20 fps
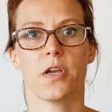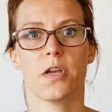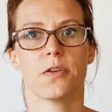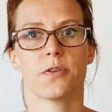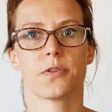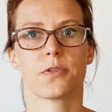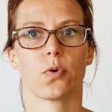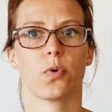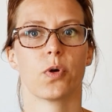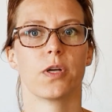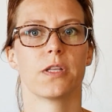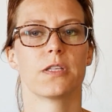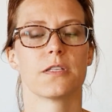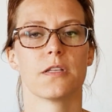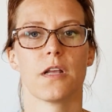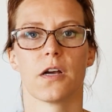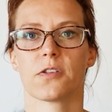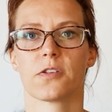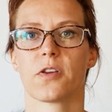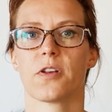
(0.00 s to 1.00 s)
So it's
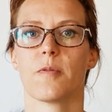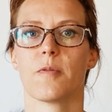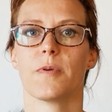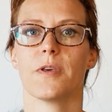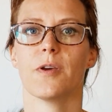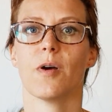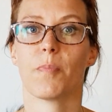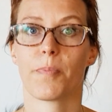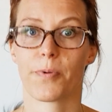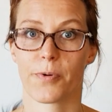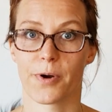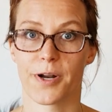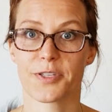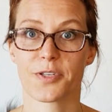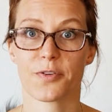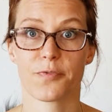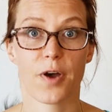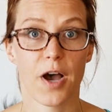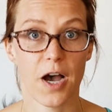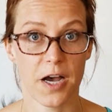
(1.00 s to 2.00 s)
not going to be
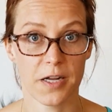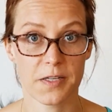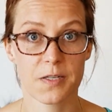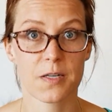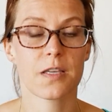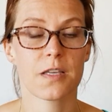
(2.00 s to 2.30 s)
oppressive hot,